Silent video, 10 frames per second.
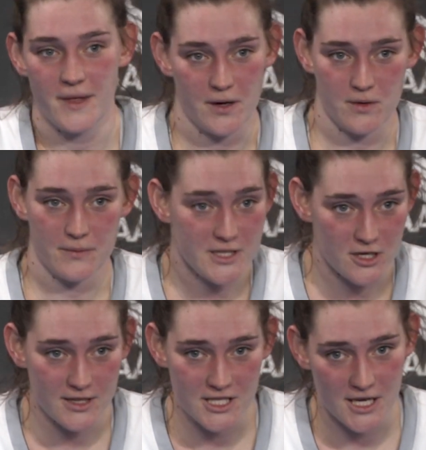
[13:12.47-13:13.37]
like, when we
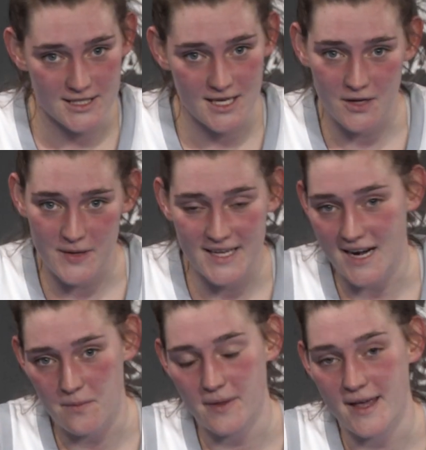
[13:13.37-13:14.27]
turn the Jets on, we can
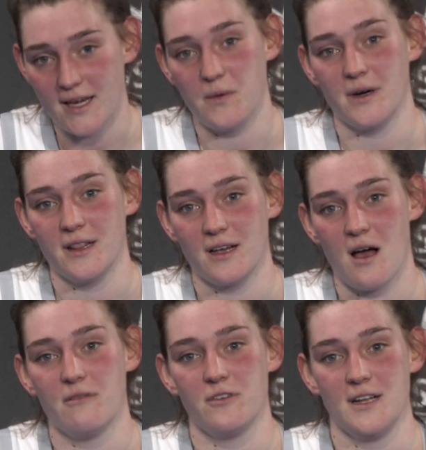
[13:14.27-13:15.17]
outplay anyone in the
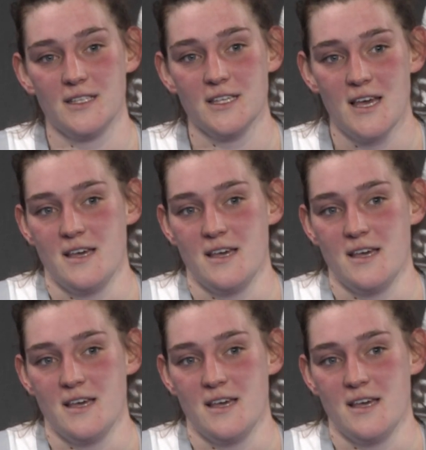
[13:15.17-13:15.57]
conference.